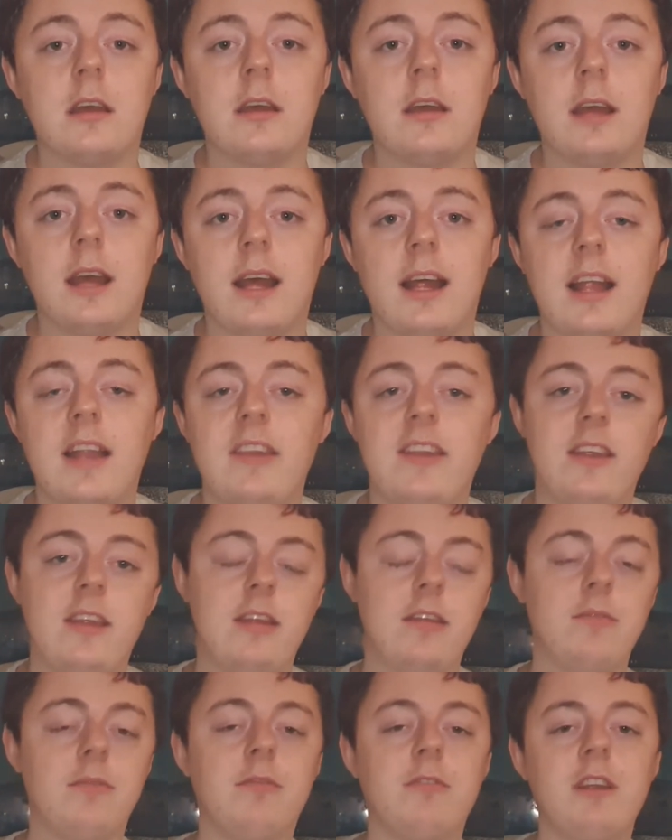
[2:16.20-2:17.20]
And
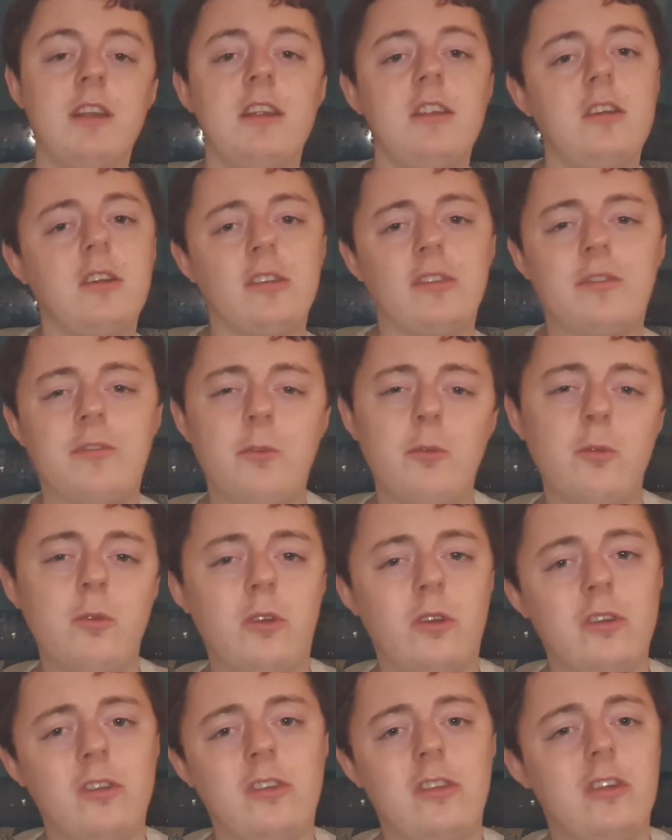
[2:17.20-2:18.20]
it really does fall
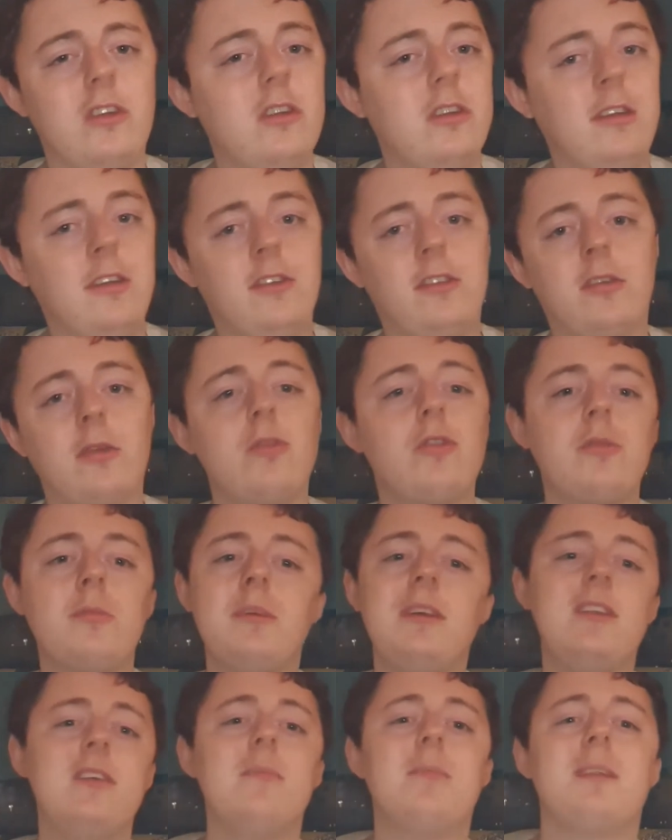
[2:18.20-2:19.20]
onto the social
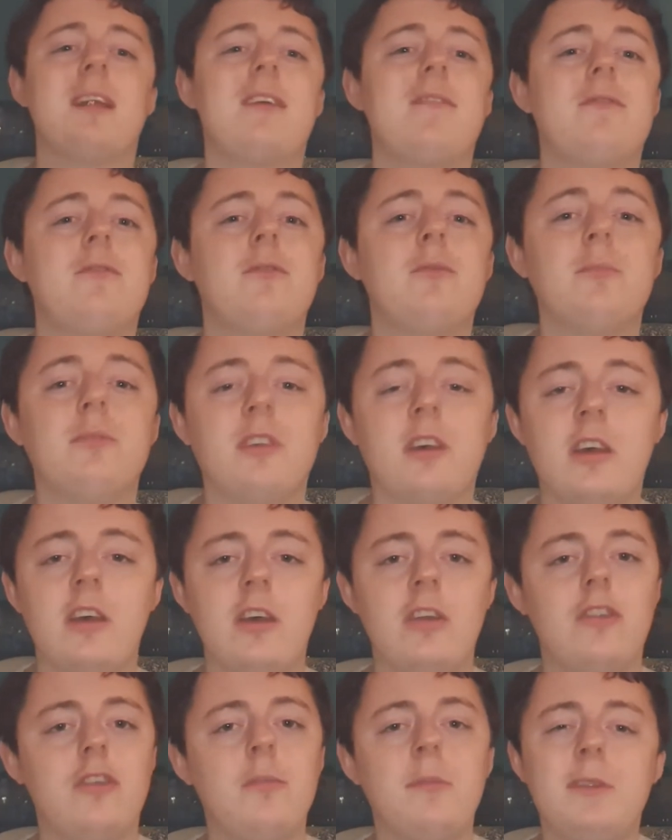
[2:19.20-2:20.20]
media platforms
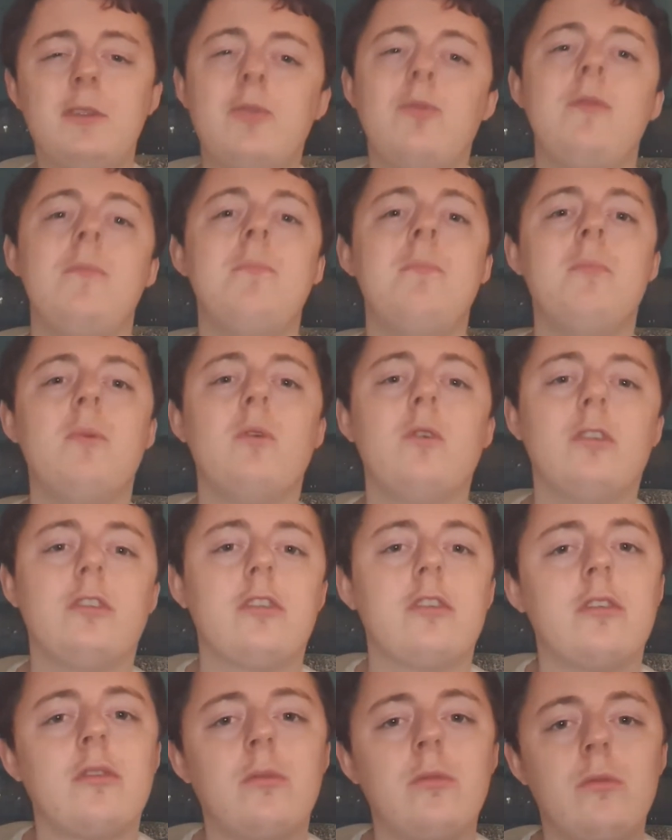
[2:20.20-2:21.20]
to be doing more
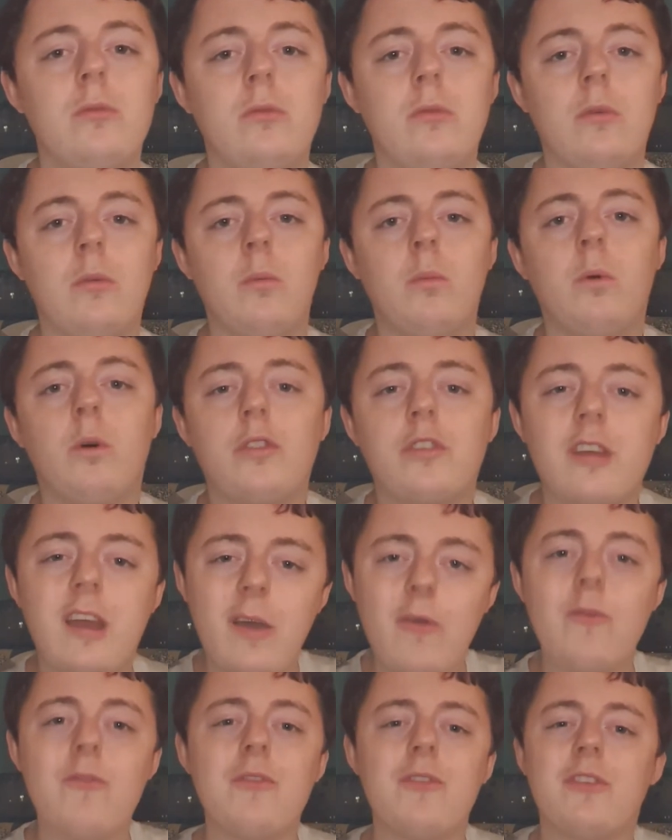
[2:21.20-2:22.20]
to watch
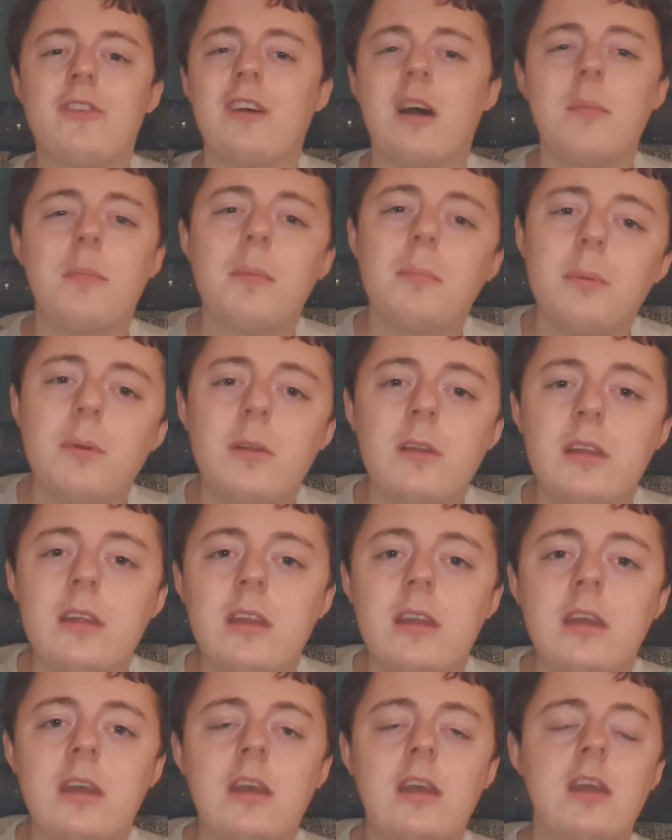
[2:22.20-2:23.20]
out for
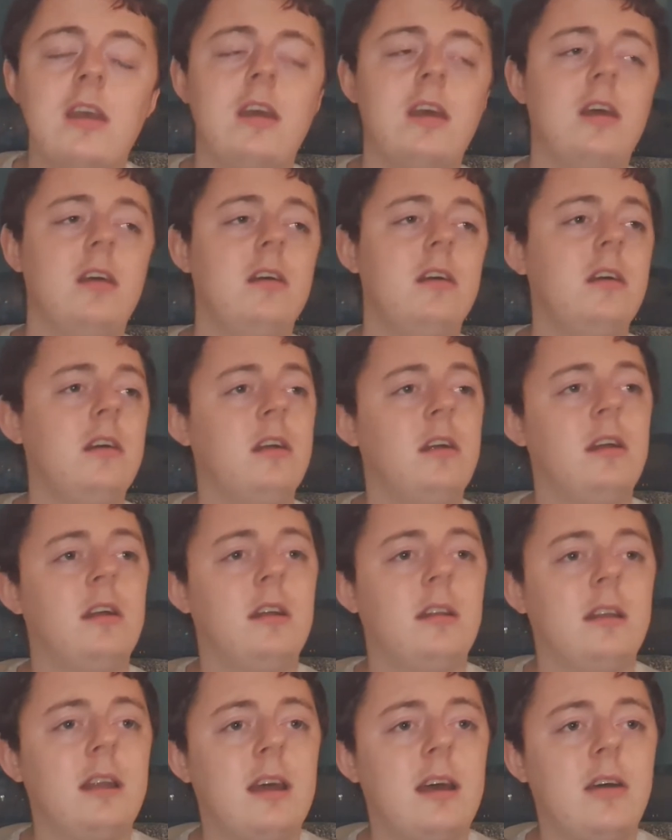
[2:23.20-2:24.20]
cyberbullying.
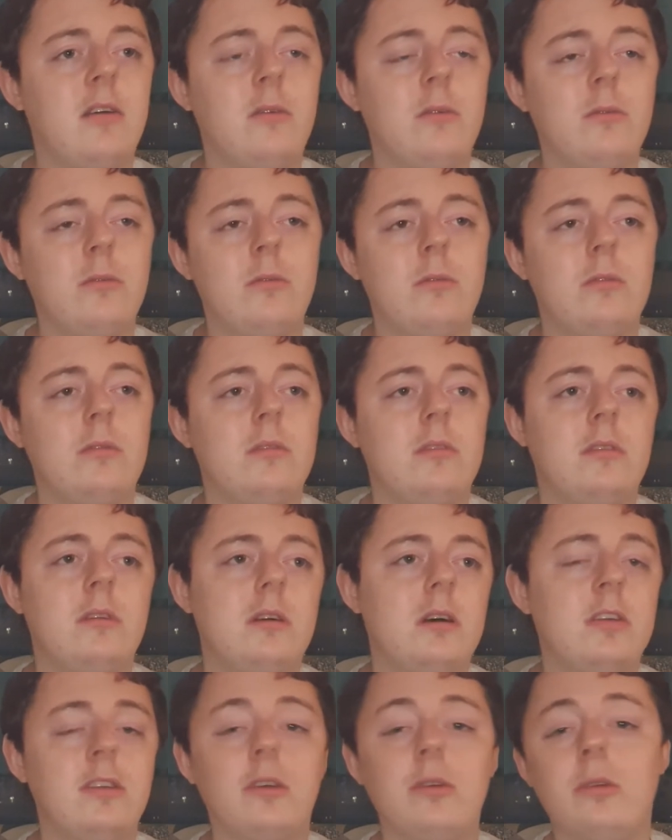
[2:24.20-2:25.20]
Now,
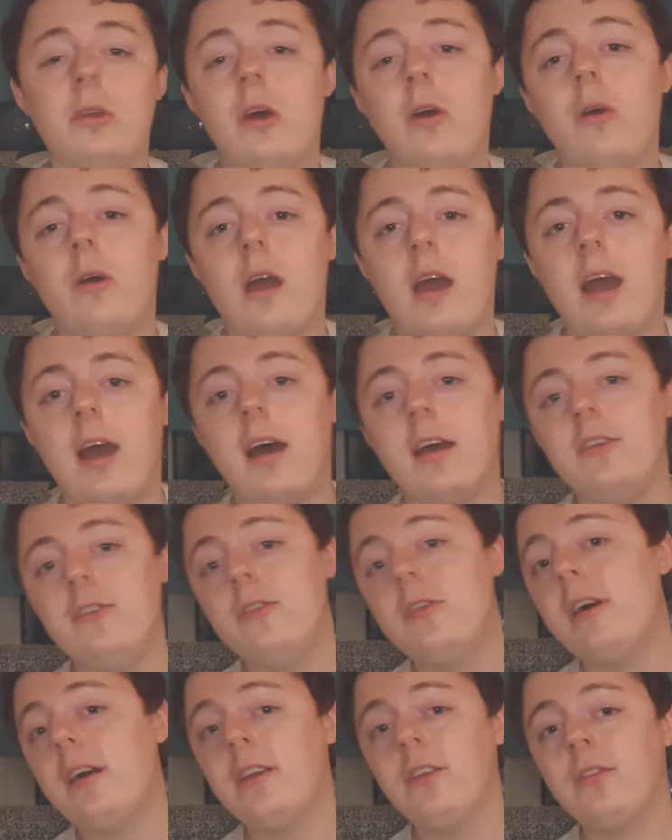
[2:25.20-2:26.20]
I don't know how
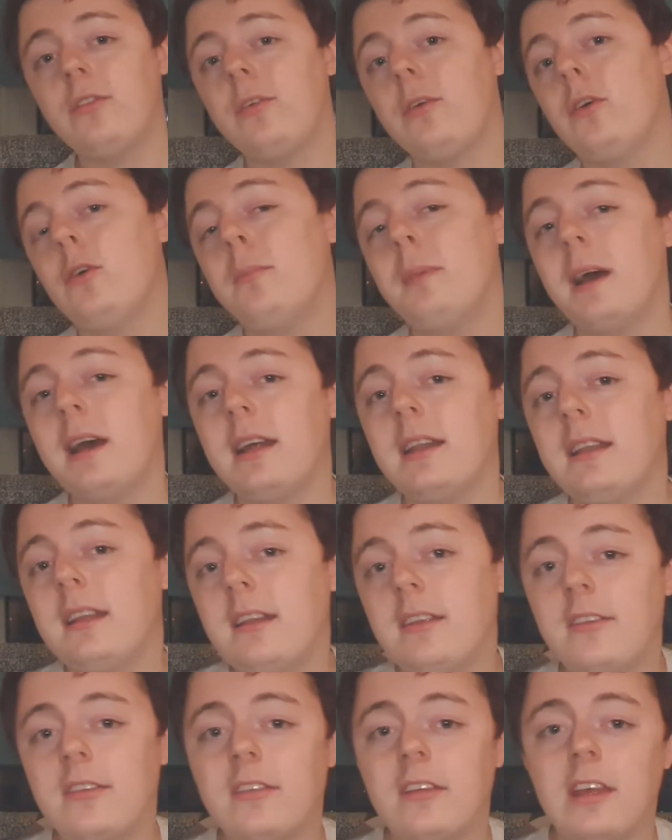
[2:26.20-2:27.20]
you guys feel about
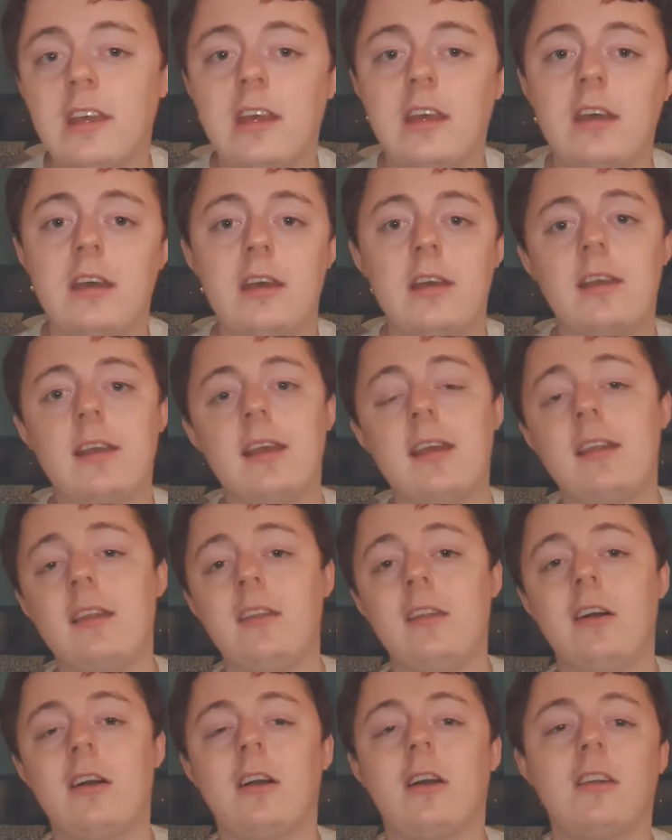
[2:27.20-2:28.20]
this. Again,
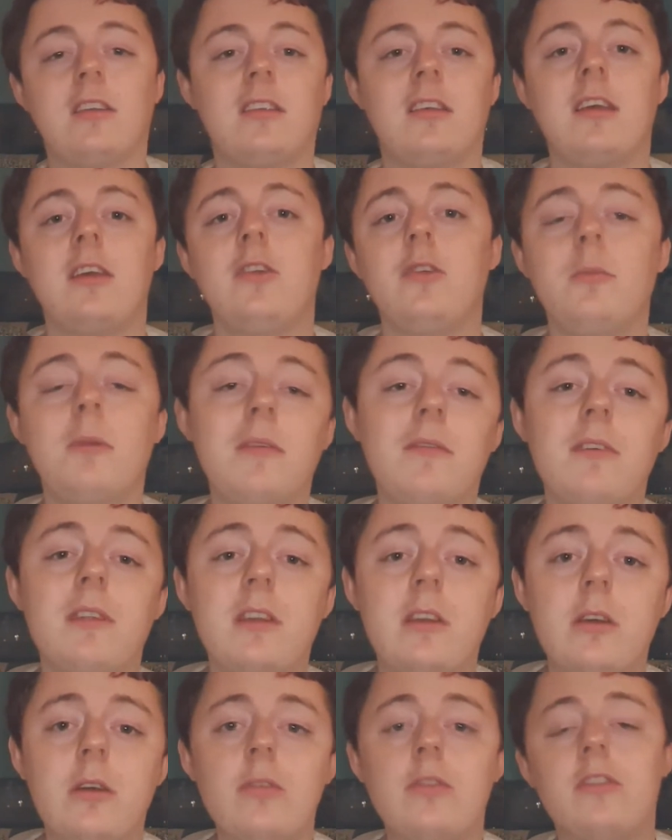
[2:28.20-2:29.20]
like I say in all my
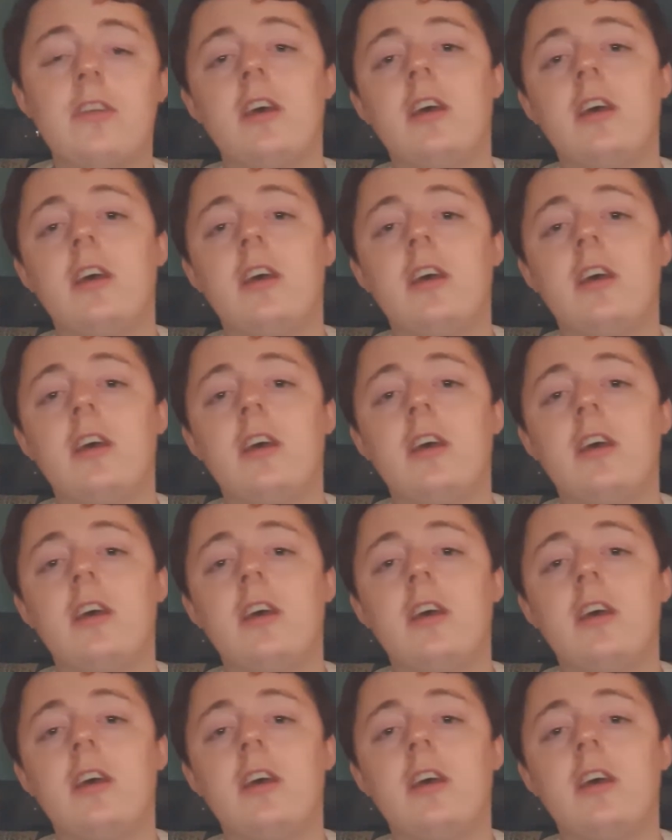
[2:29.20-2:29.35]
videos,